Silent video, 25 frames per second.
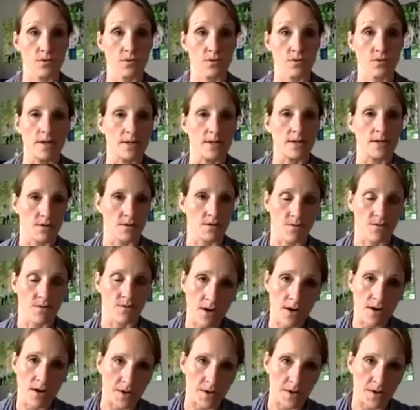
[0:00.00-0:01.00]
right to the
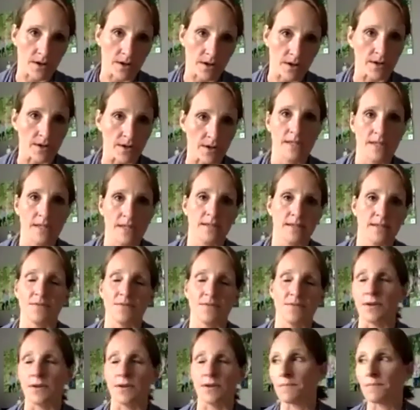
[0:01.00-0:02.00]
farmer, it's a
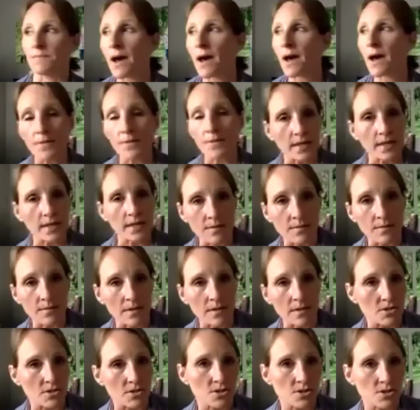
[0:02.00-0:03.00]
very empowering
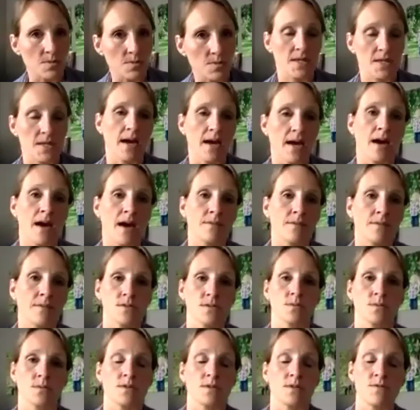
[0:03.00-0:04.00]
relationship to have. It's
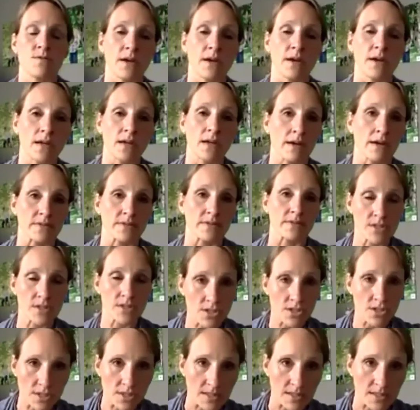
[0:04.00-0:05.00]
a really fun
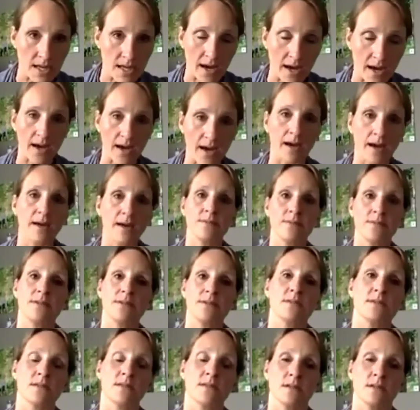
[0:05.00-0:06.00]
conversation to have.
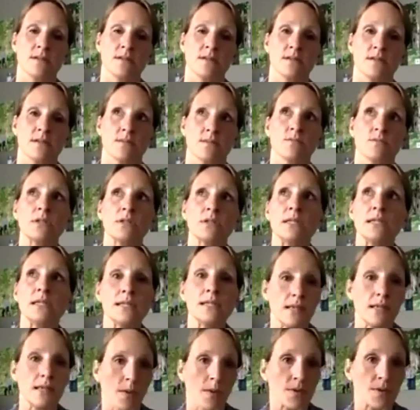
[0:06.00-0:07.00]
It's a really
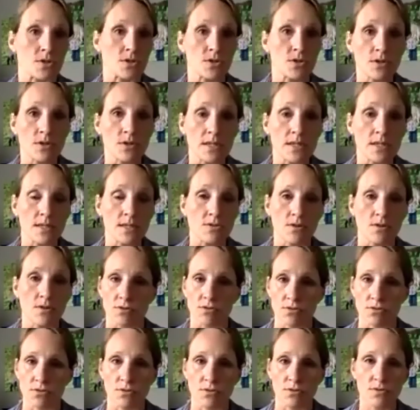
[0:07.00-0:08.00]
neat opportunity to
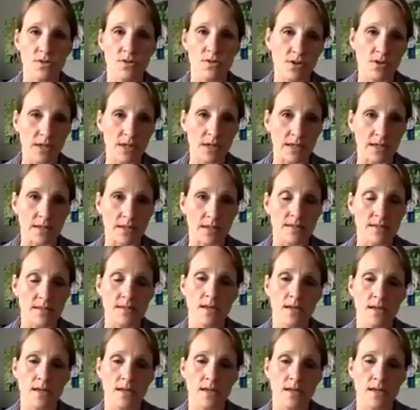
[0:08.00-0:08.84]
introduce your kids